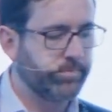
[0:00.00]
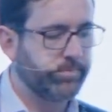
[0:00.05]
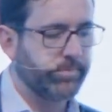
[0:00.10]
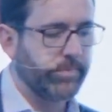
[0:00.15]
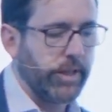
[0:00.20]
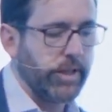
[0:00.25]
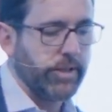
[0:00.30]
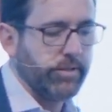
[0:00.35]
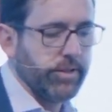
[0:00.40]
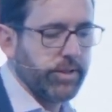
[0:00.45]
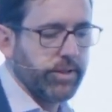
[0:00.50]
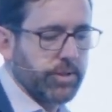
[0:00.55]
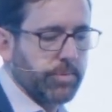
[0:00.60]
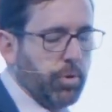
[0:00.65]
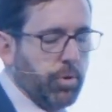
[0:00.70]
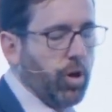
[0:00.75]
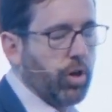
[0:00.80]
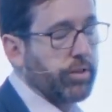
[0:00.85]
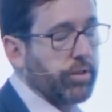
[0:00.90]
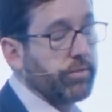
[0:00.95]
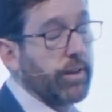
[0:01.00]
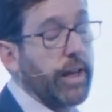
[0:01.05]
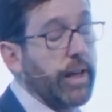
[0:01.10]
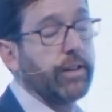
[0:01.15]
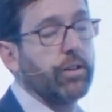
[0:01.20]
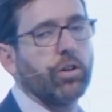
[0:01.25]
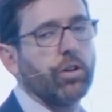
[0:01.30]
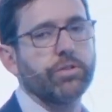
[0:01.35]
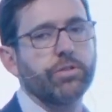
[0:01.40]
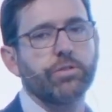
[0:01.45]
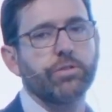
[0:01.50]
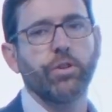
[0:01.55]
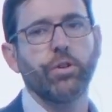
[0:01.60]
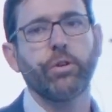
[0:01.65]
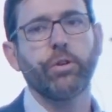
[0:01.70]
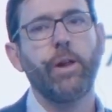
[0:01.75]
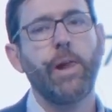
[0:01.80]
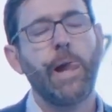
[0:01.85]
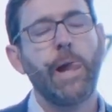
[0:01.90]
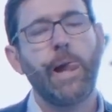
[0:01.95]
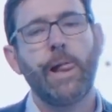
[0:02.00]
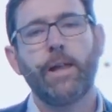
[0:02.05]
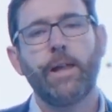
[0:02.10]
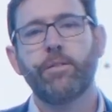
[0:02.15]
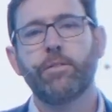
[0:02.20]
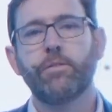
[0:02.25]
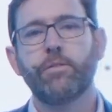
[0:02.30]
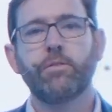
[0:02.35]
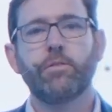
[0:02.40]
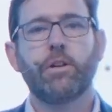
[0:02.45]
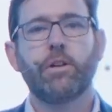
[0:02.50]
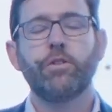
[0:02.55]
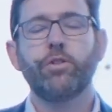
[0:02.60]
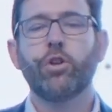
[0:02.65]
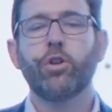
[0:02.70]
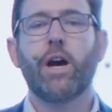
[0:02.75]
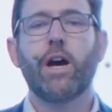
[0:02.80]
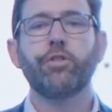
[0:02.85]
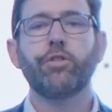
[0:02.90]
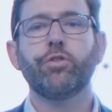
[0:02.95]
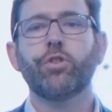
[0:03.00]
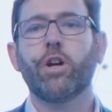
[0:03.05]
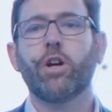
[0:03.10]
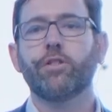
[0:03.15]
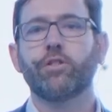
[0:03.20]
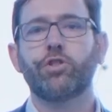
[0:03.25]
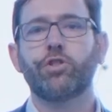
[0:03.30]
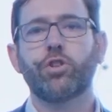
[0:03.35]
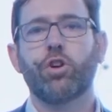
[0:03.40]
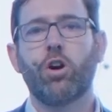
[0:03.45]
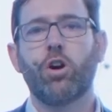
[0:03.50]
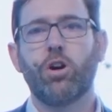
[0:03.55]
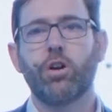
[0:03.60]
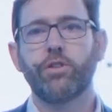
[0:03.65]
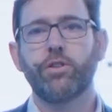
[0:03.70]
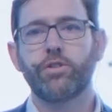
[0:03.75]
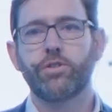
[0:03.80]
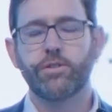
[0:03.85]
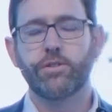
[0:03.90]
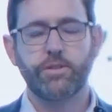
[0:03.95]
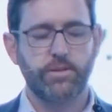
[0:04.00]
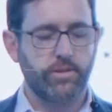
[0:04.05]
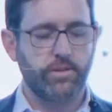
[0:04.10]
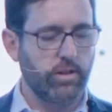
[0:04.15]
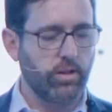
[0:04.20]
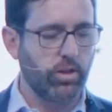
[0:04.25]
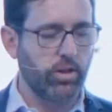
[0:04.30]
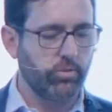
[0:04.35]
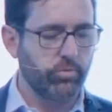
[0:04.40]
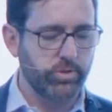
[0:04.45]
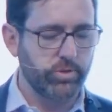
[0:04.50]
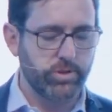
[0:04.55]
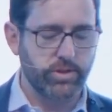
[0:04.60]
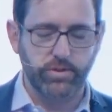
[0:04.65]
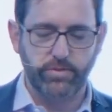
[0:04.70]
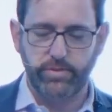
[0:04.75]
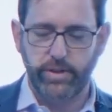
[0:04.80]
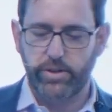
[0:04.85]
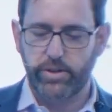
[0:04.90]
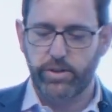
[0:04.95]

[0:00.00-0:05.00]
in this part of Lagos. So, how do you know how to charge? It was just very